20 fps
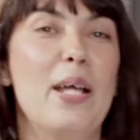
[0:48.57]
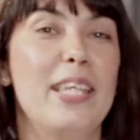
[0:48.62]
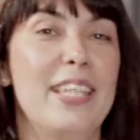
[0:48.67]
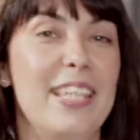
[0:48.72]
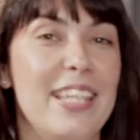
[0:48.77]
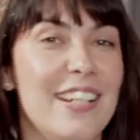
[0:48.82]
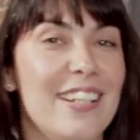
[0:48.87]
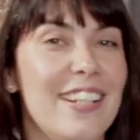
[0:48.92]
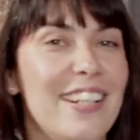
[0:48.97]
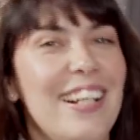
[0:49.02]

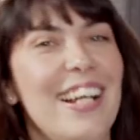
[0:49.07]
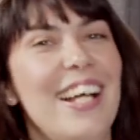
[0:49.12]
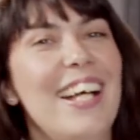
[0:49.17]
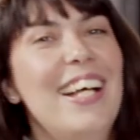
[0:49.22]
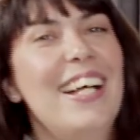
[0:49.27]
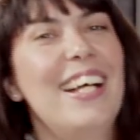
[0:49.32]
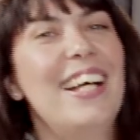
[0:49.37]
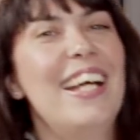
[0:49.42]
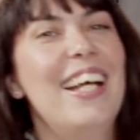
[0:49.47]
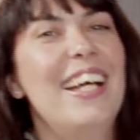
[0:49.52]
year
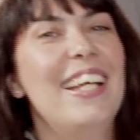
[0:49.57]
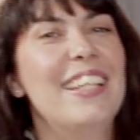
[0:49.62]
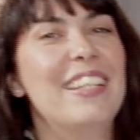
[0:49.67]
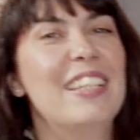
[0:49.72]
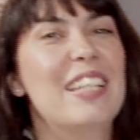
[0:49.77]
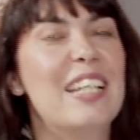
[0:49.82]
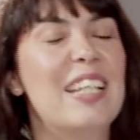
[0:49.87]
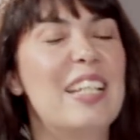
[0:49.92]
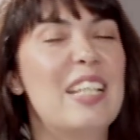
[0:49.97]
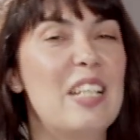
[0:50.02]

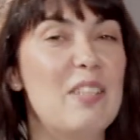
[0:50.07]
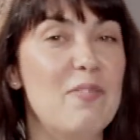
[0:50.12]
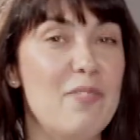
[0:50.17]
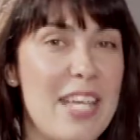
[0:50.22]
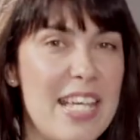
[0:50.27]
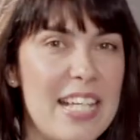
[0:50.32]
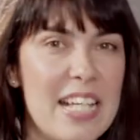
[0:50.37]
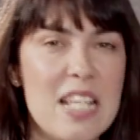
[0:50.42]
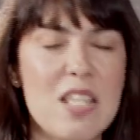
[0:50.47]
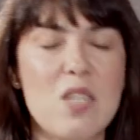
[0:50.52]
in
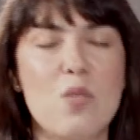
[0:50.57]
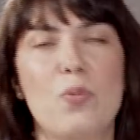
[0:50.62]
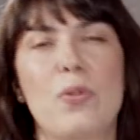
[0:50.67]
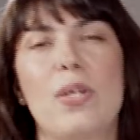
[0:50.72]
Vegas.